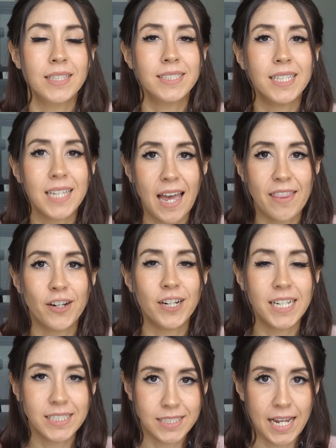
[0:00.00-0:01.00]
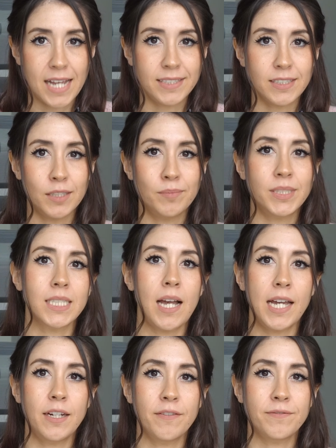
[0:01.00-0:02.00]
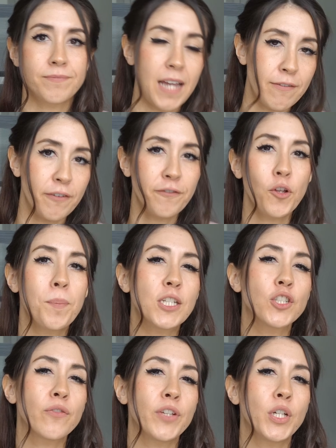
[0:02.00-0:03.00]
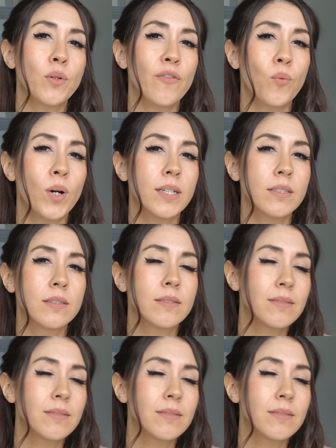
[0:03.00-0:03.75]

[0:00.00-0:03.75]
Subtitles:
together in tandem to kind of have a full picture view of what